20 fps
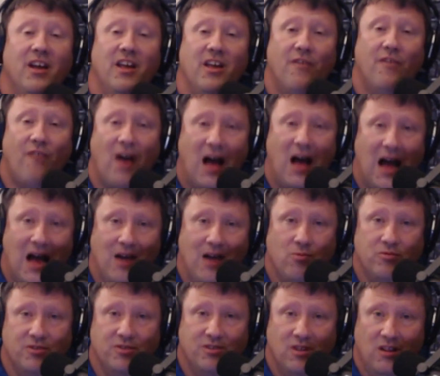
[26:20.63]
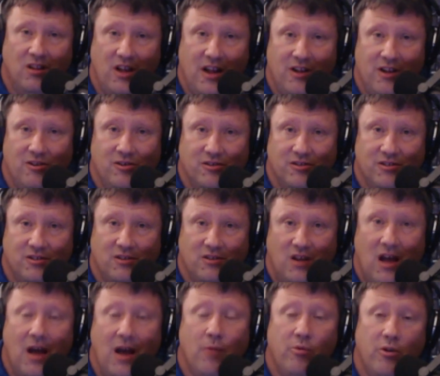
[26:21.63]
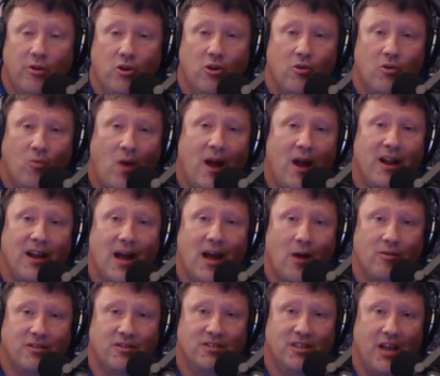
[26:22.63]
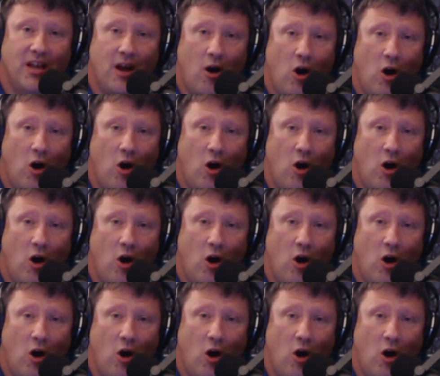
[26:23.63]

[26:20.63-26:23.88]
If I was the Lakers, I would look right now and say,